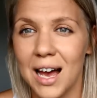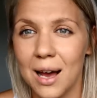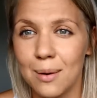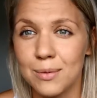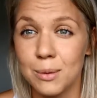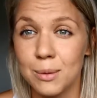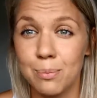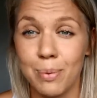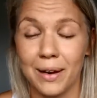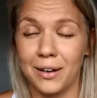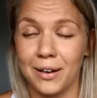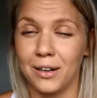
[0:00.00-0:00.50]

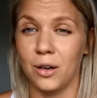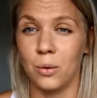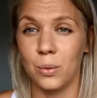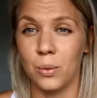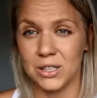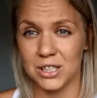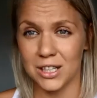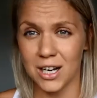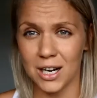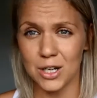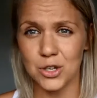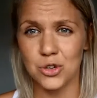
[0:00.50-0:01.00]
Depending on
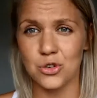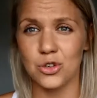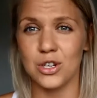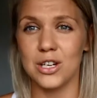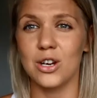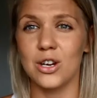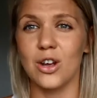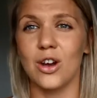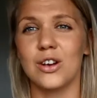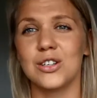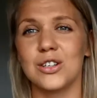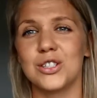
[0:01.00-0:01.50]
which country
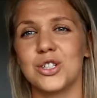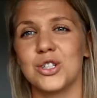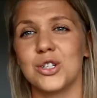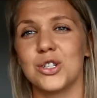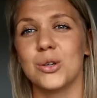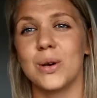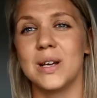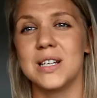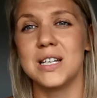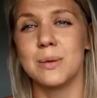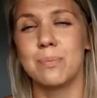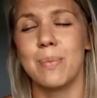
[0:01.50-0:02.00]
you go
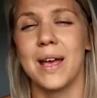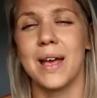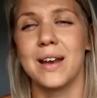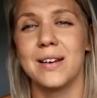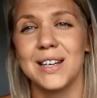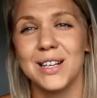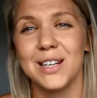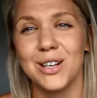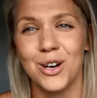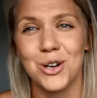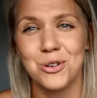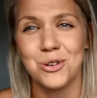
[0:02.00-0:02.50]
to and
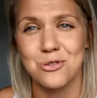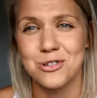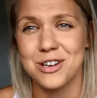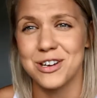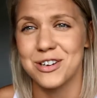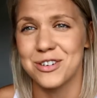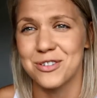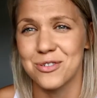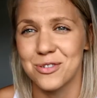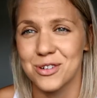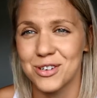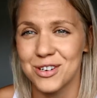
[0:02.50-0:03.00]
depending on
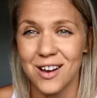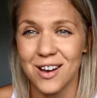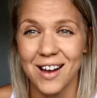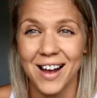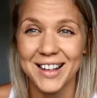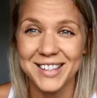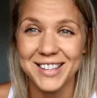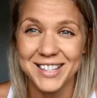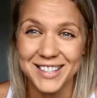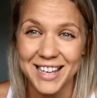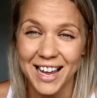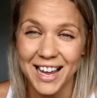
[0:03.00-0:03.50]
traditional
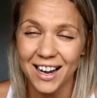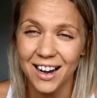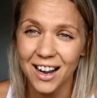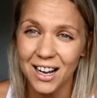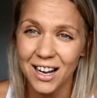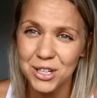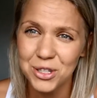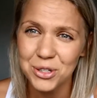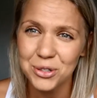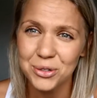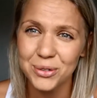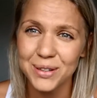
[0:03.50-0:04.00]
diets in that
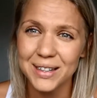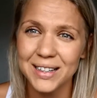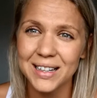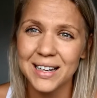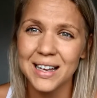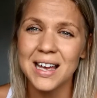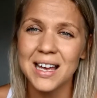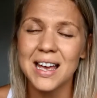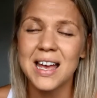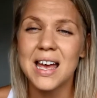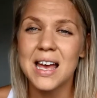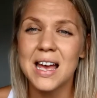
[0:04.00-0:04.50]

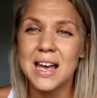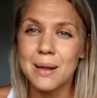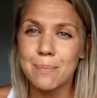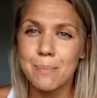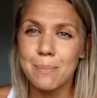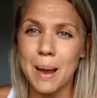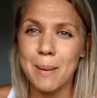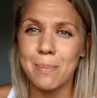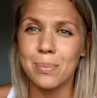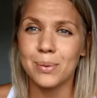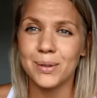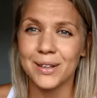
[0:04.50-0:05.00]
country,
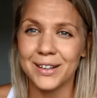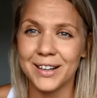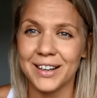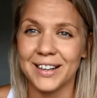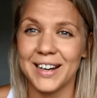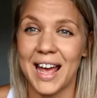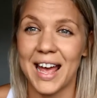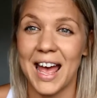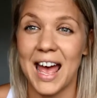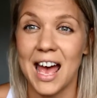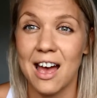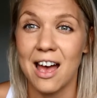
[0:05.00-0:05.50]
people are going
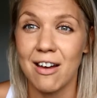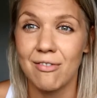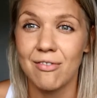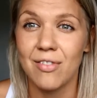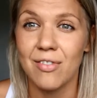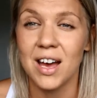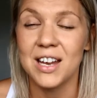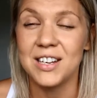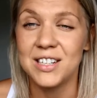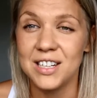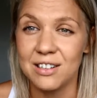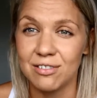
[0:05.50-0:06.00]
to
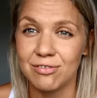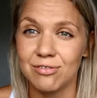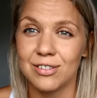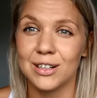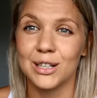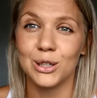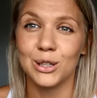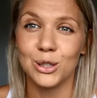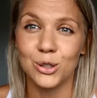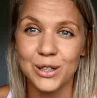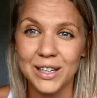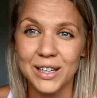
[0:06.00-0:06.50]
have a
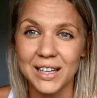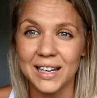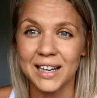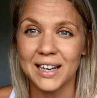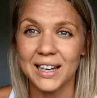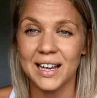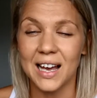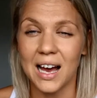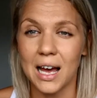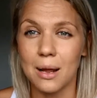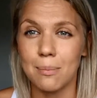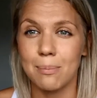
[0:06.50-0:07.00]
different looking
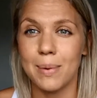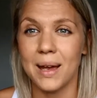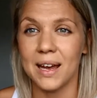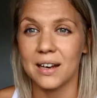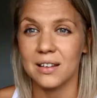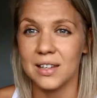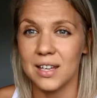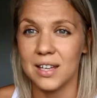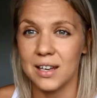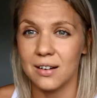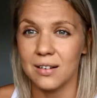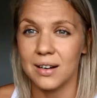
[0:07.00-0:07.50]
gut
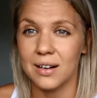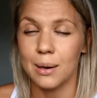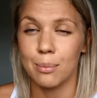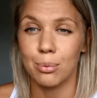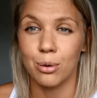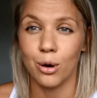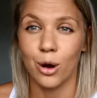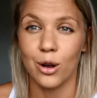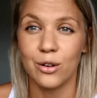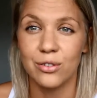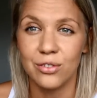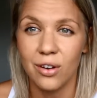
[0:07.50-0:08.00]
bacteria
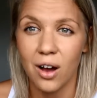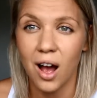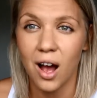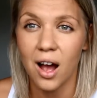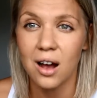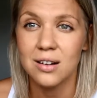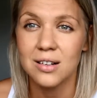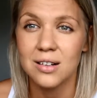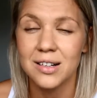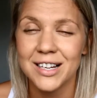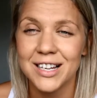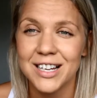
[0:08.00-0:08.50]

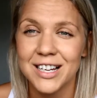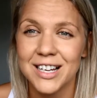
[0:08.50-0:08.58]
profile.